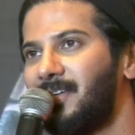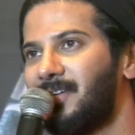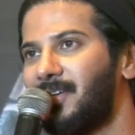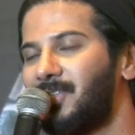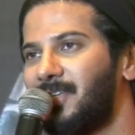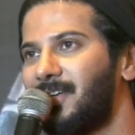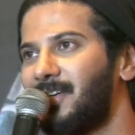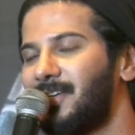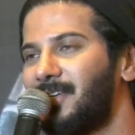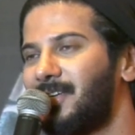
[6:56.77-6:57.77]

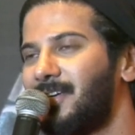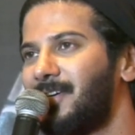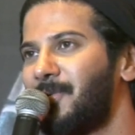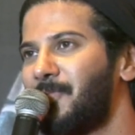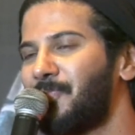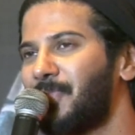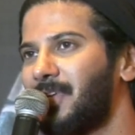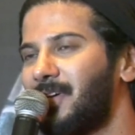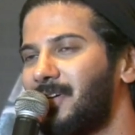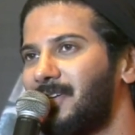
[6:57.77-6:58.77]
Russia, and
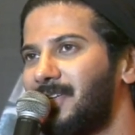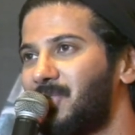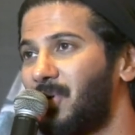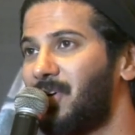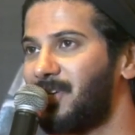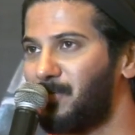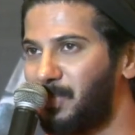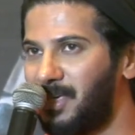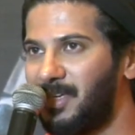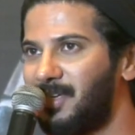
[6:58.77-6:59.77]
it's shot in
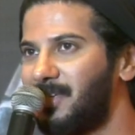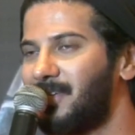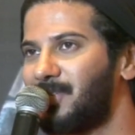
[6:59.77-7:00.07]
period.